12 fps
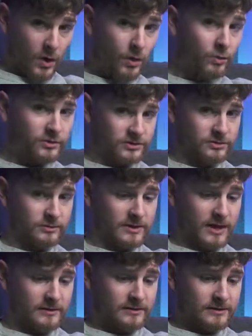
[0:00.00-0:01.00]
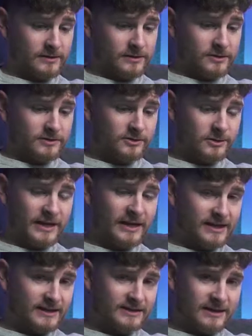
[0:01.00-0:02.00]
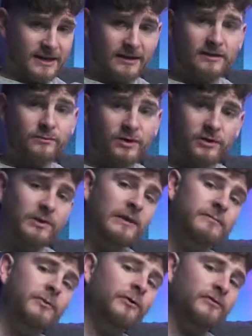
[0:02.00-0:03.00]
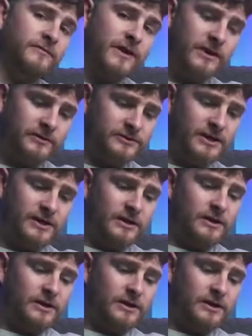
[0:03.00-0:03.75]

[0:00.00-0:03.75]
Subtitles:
Always do that. So here he's saying when you import files,